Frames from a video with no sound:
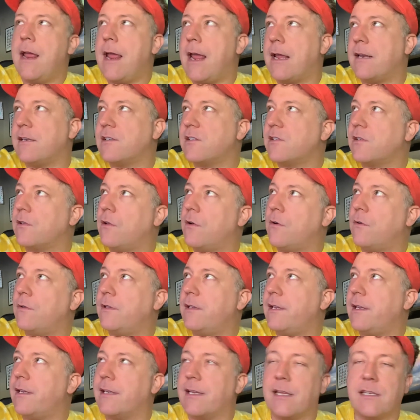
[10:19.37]
And
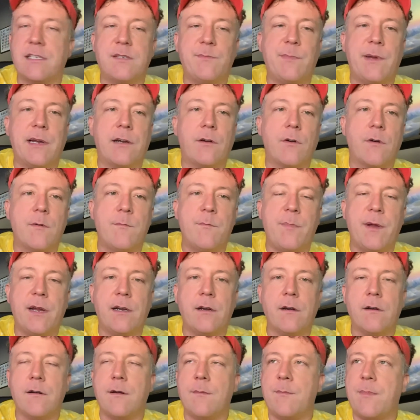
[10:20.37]
slowly it gets bigger and
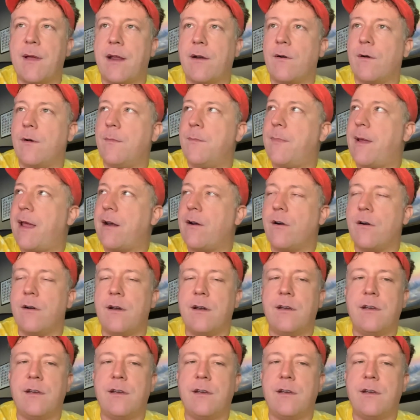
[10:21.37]
bigger and better,